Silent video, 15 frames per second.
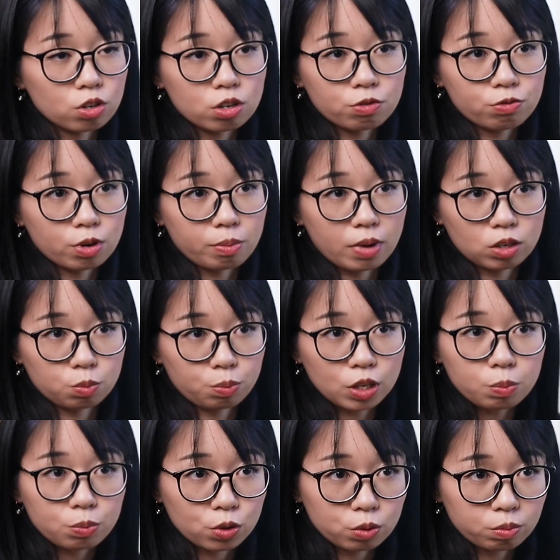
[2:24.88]
learn from other
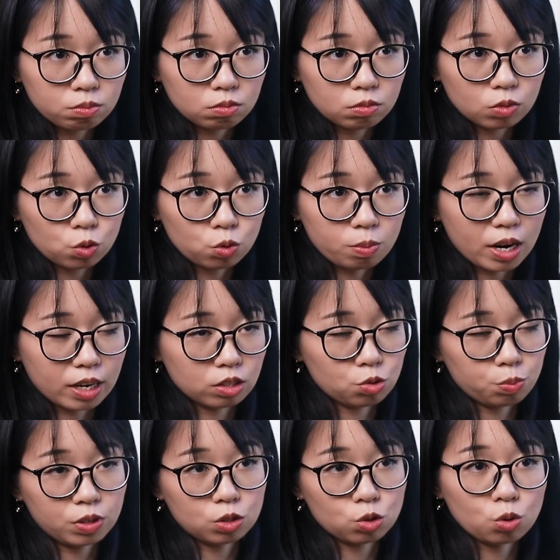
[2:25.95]
people who
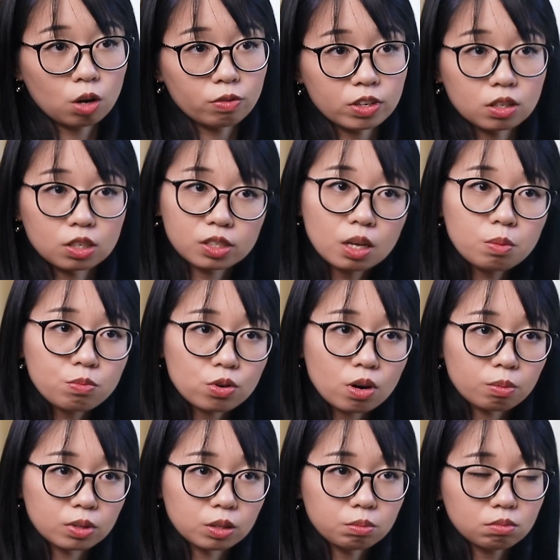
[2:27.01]
might be solving the same
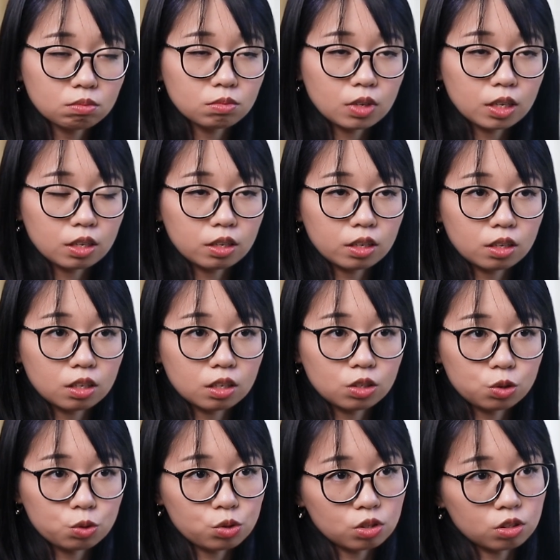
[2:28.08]
problem
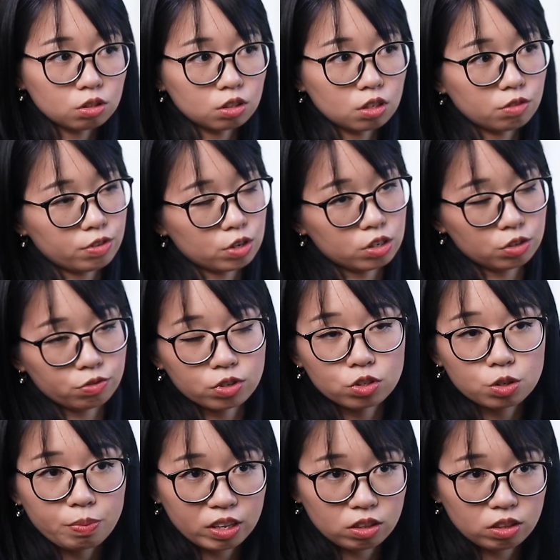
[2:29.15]
using a very different